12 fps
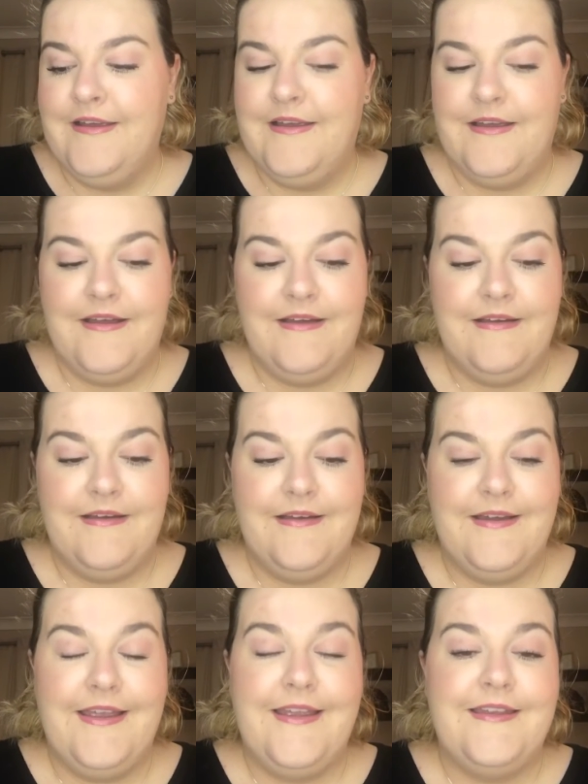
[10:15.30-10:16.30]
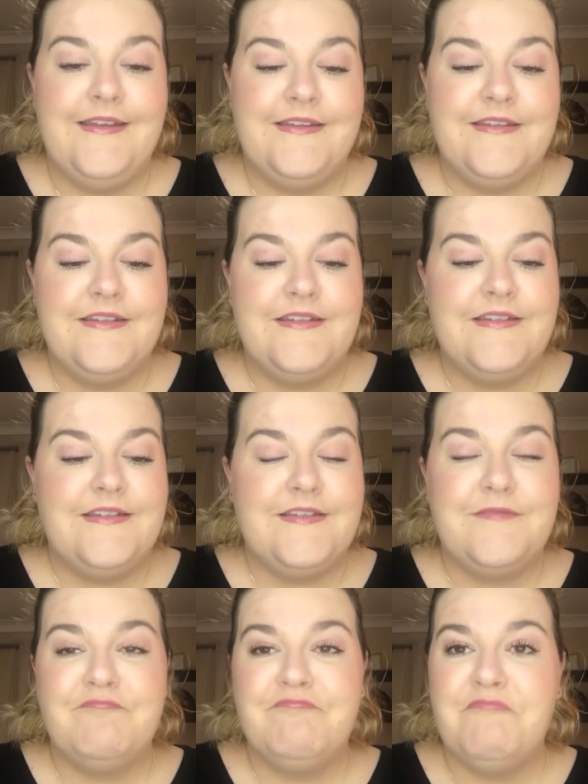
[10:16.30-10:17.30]
And
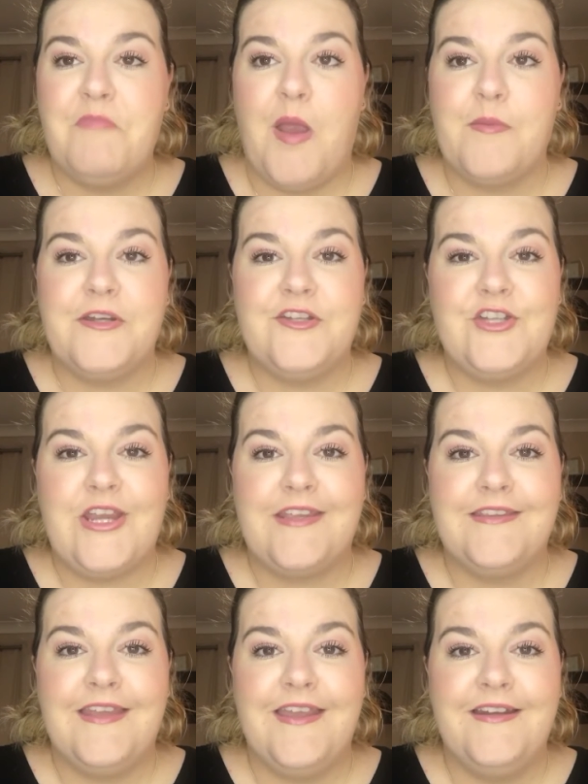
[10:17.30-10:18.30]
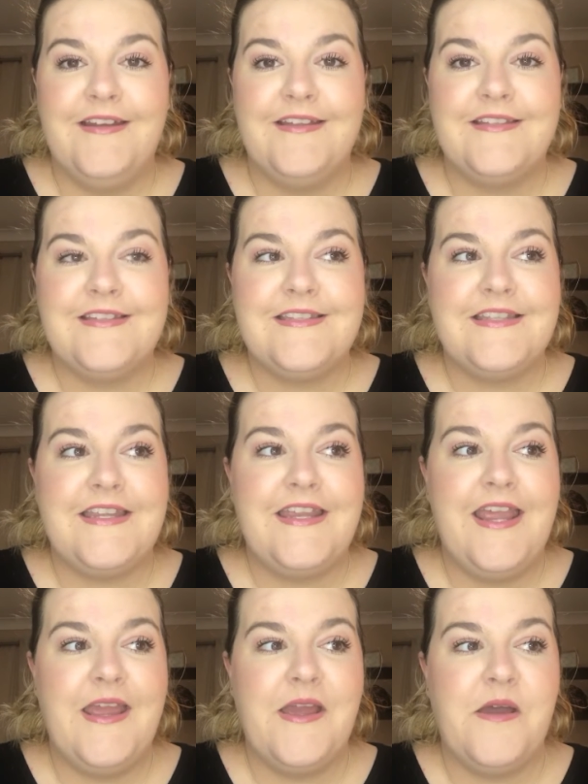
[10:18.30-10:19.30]
I'm going to check in later and see
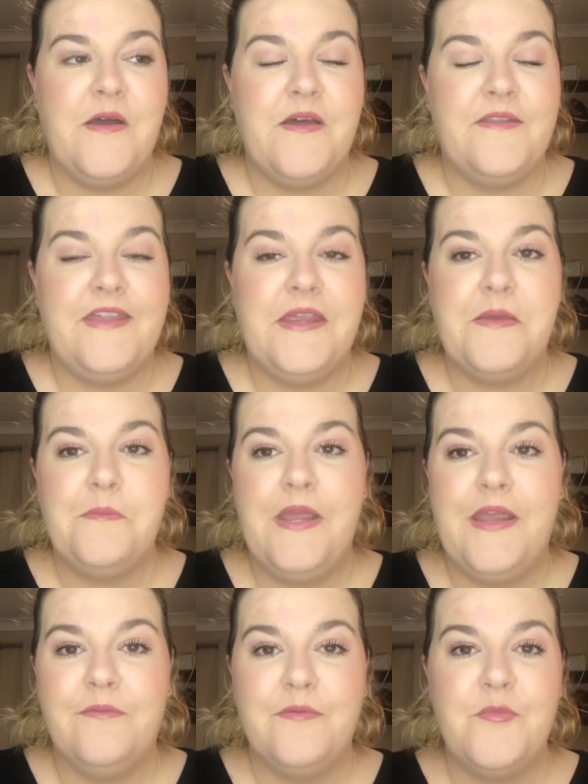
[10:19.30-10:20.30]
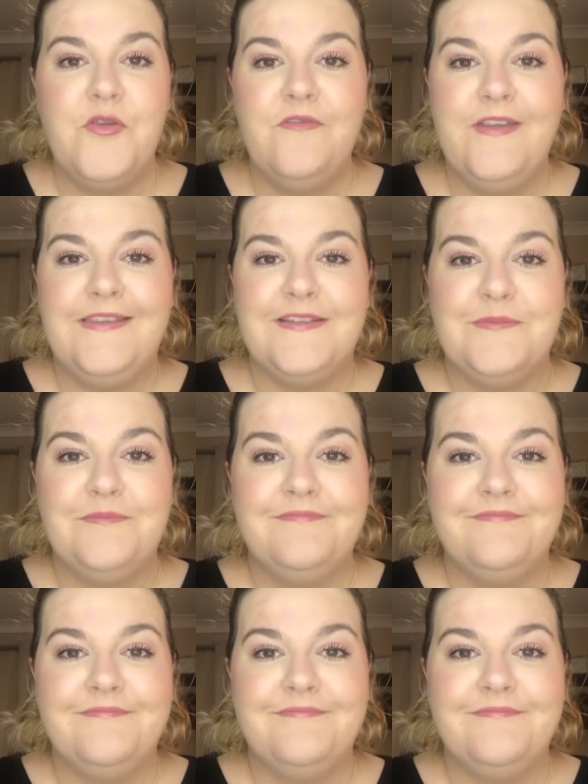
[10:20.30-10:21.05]
how they compare removing them.